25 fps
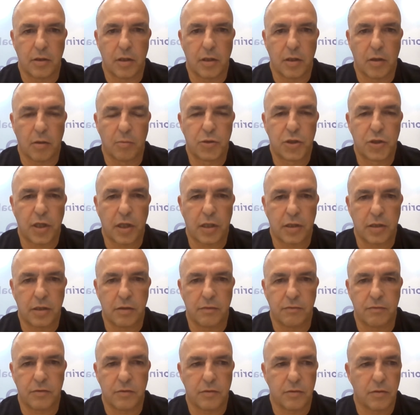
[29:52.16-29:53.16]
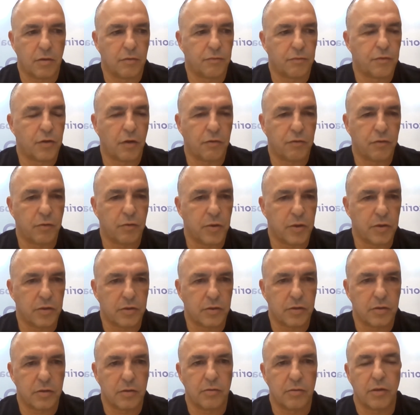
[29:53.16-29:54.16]
objectives of
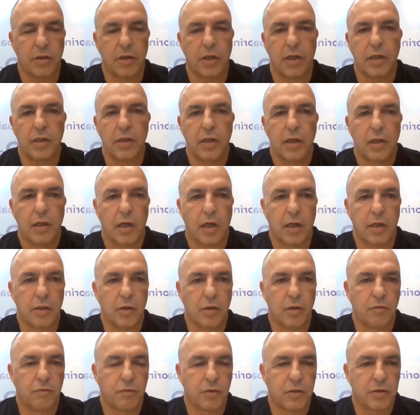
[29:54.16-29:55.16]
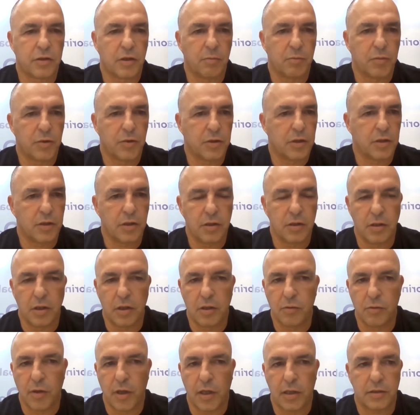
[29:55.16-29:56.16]
governments. Okay, I know, for example, that in
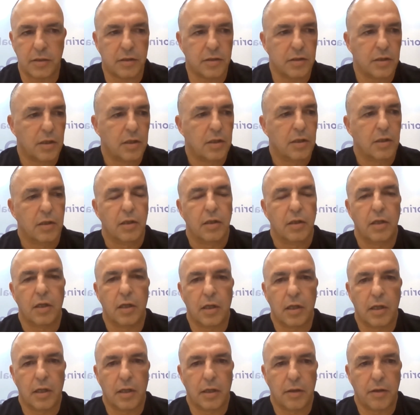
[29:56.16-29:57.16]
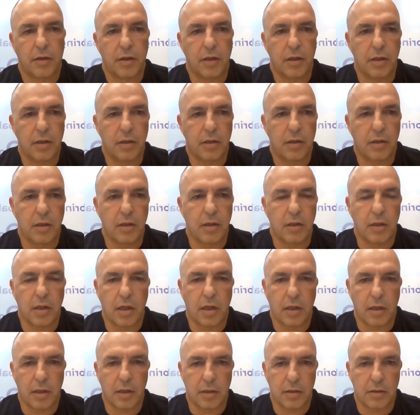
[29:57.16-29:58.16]
the U.S.
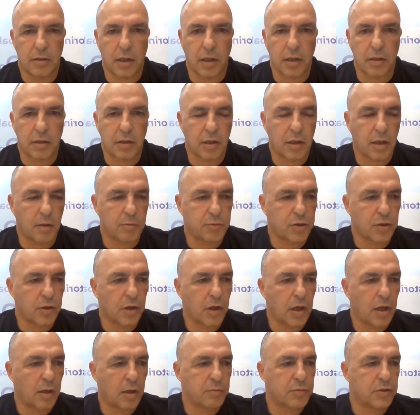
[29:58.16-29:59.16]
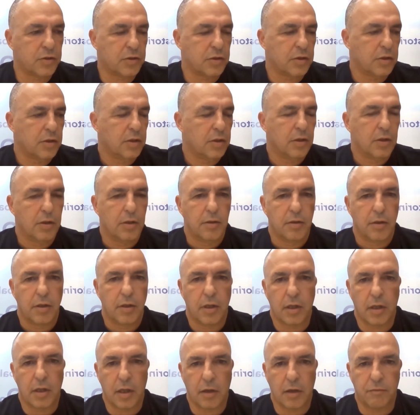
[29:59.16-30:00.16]
the direct capture hubs
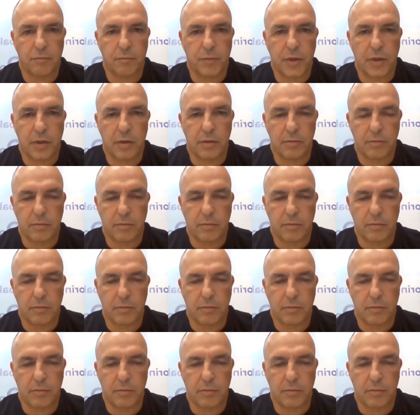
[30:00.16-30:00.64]
have been,